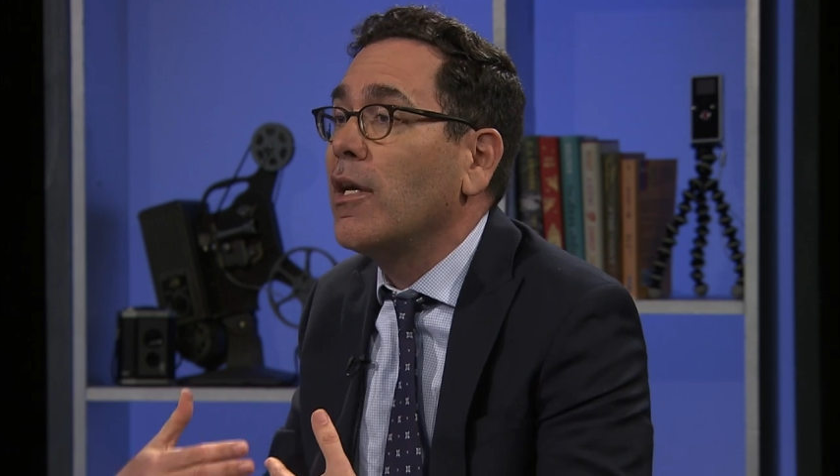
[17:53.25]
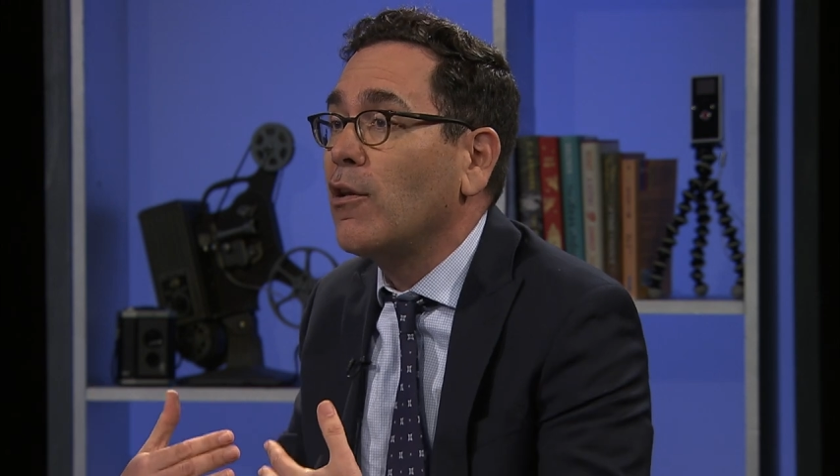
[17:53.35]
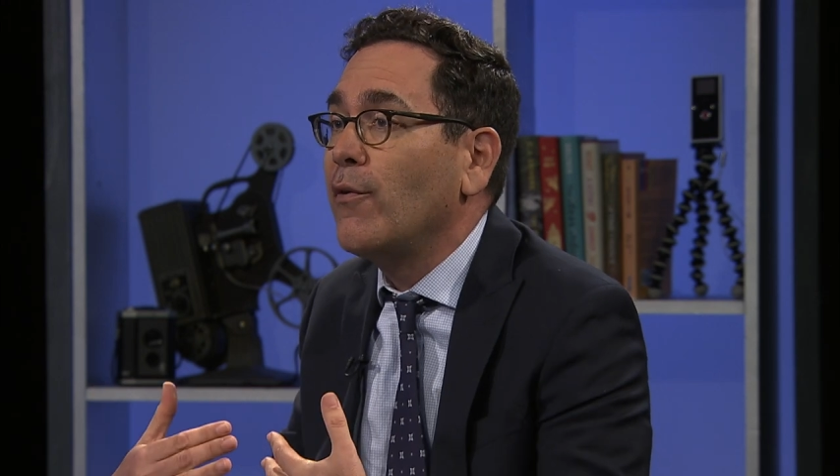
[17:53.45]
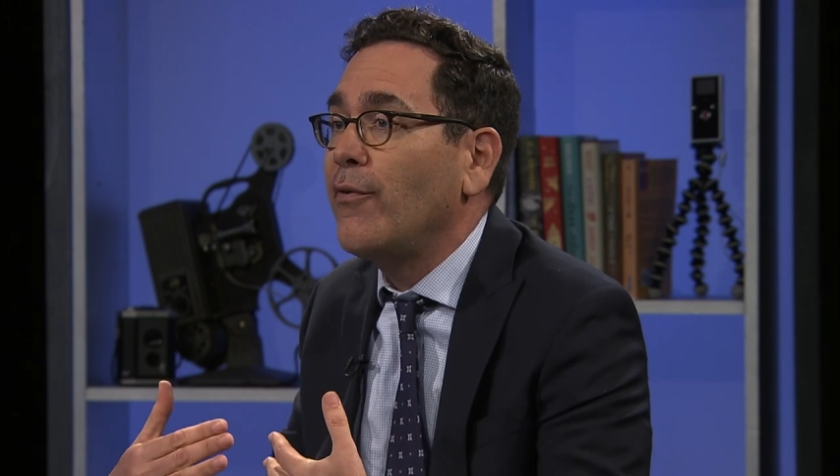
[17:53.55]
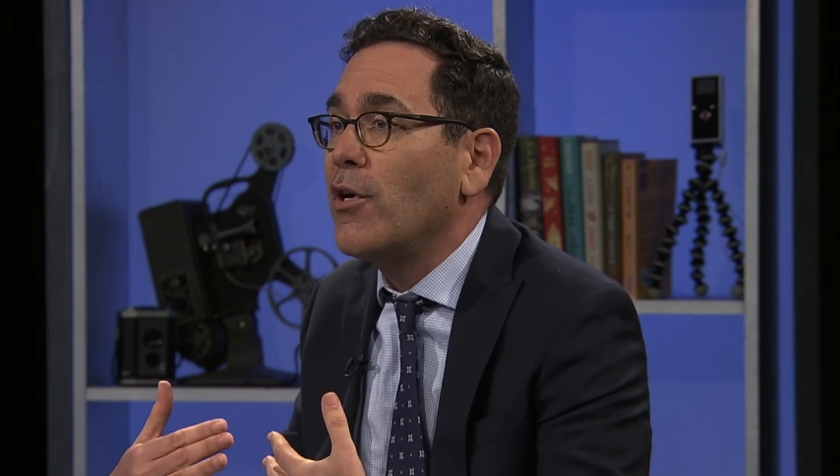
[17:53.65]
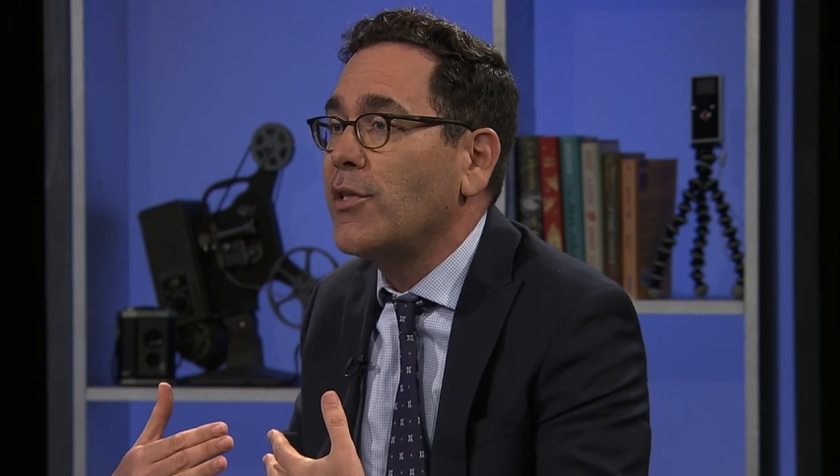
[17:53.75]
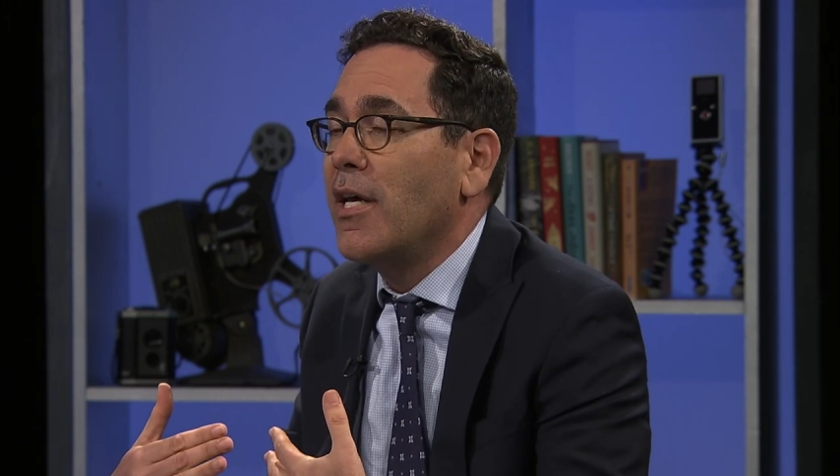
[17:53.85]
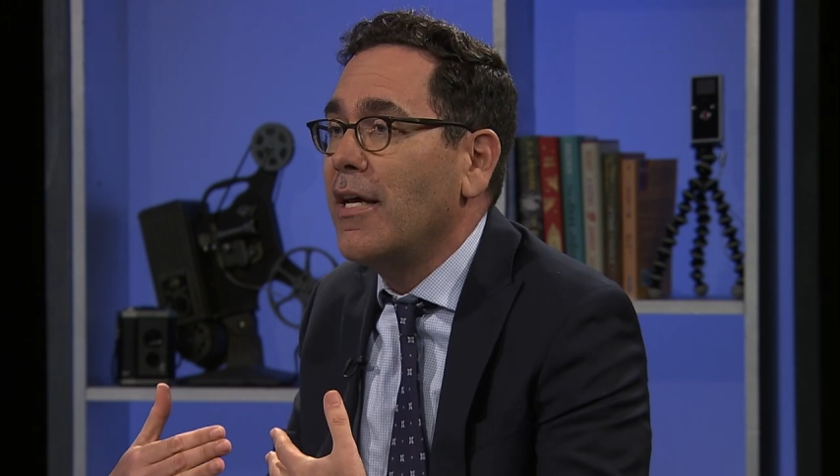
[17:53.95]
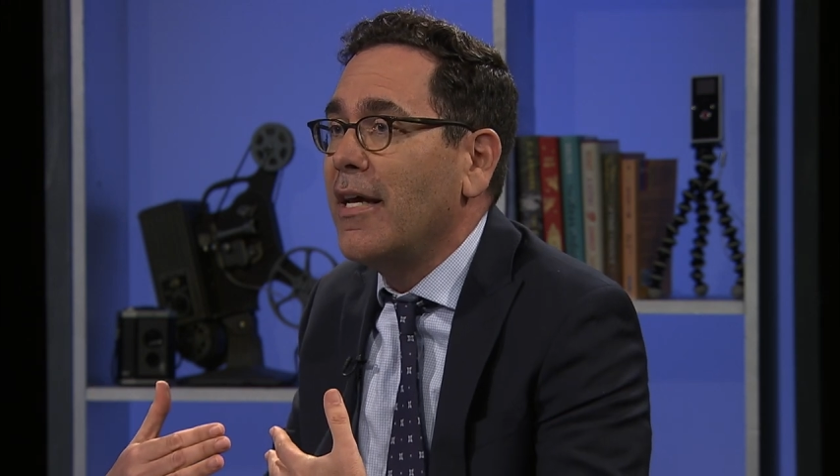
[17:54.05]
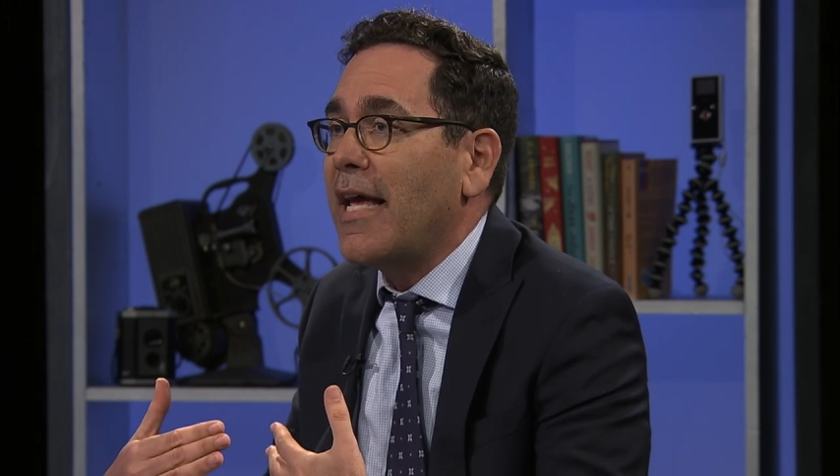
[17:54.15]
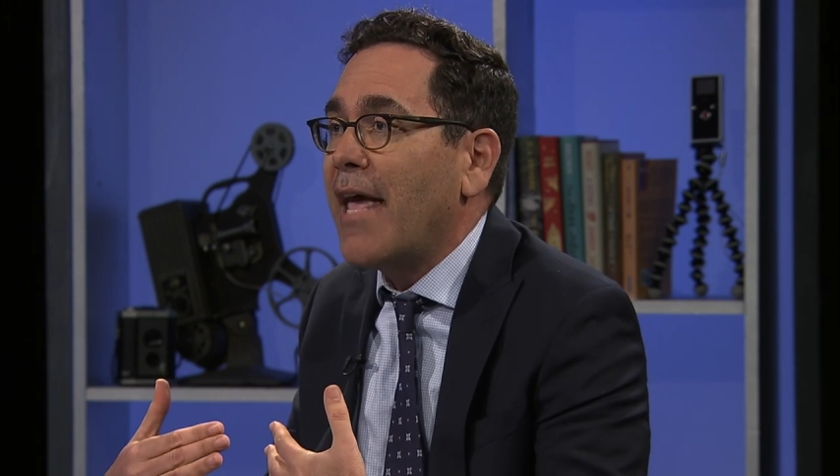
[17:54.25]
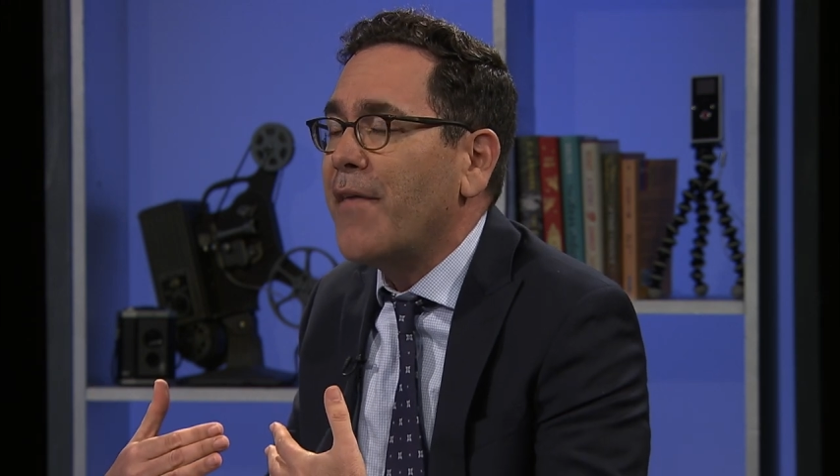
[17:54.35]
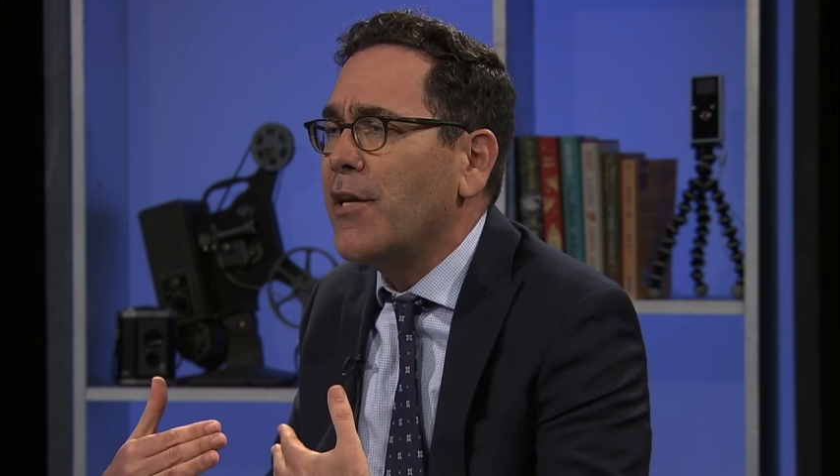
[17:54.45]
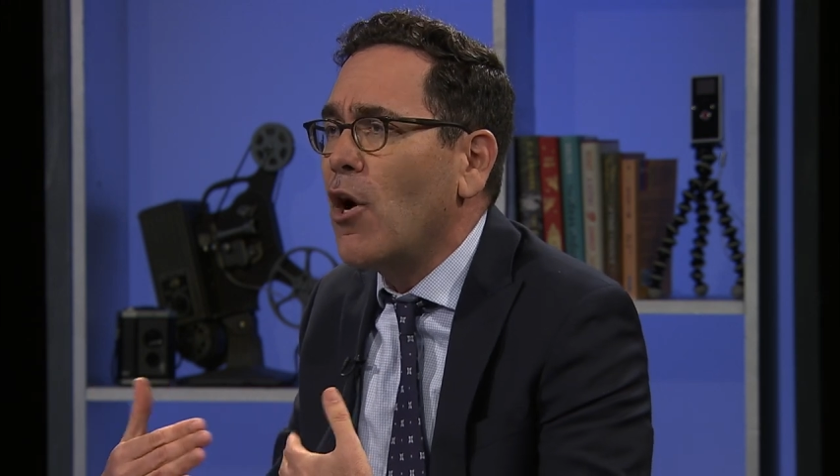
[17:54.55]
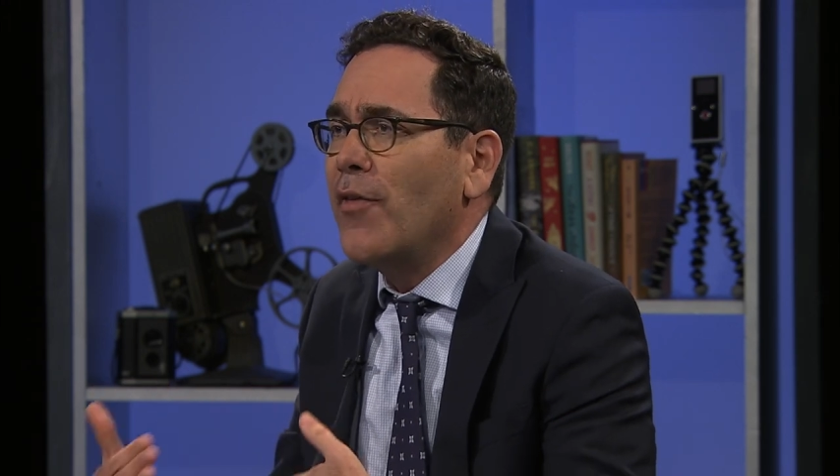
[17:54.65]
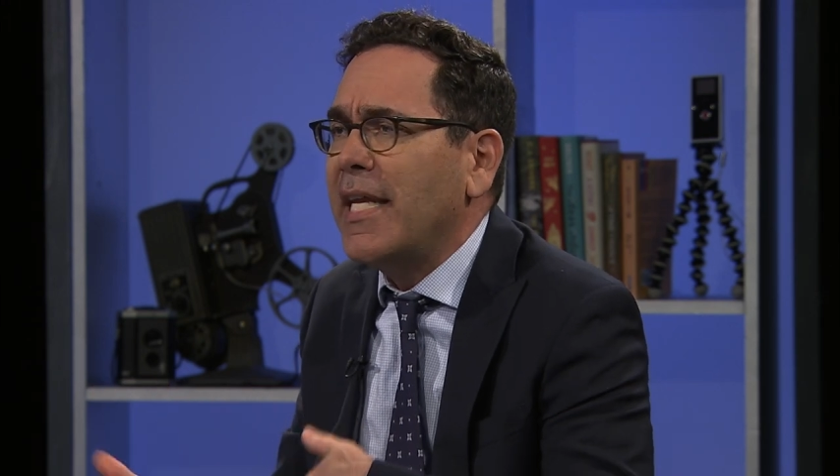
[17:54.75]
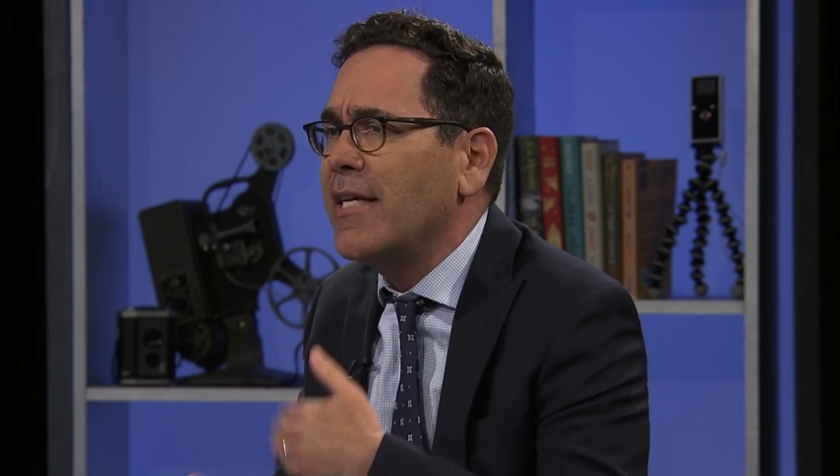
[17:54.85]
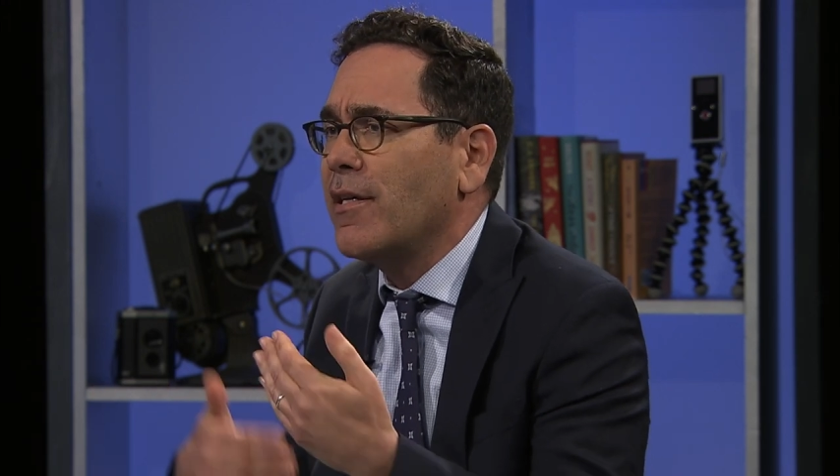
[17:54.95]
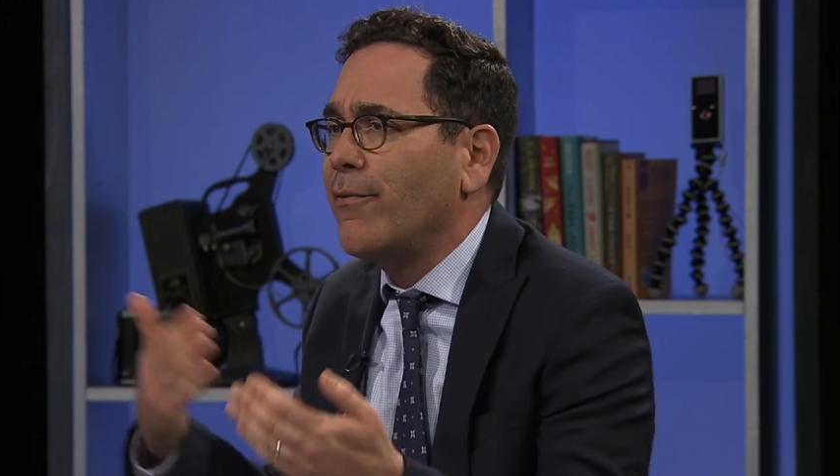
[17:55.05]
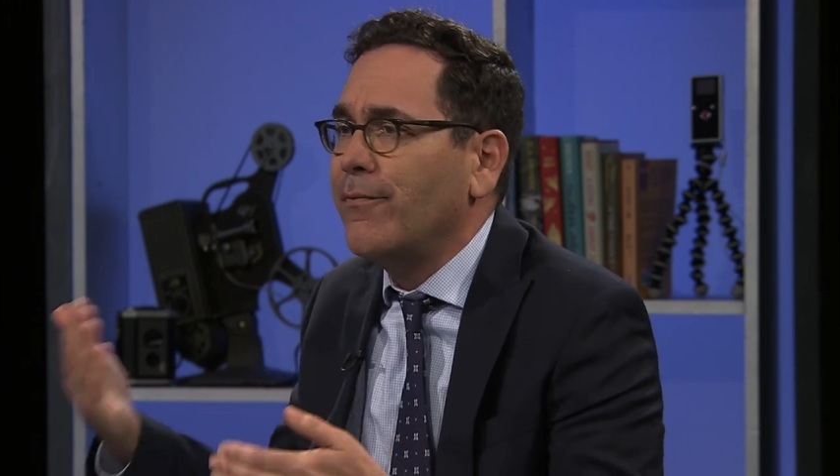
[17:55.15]
Hitler first, and they know that
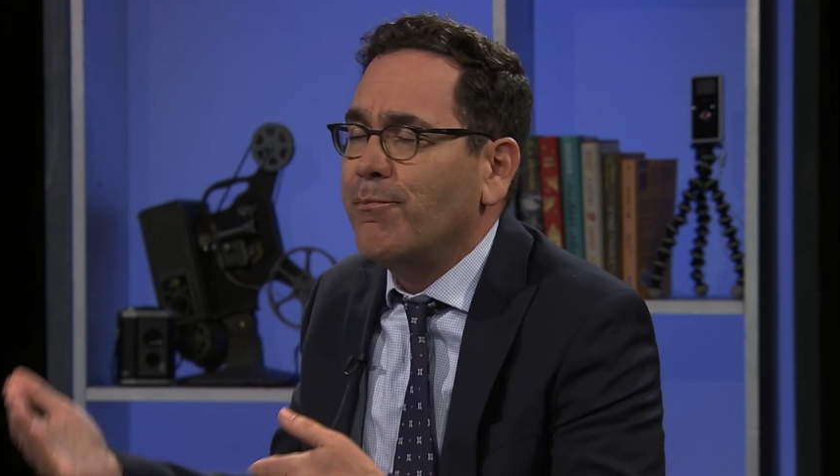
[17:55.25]
he's a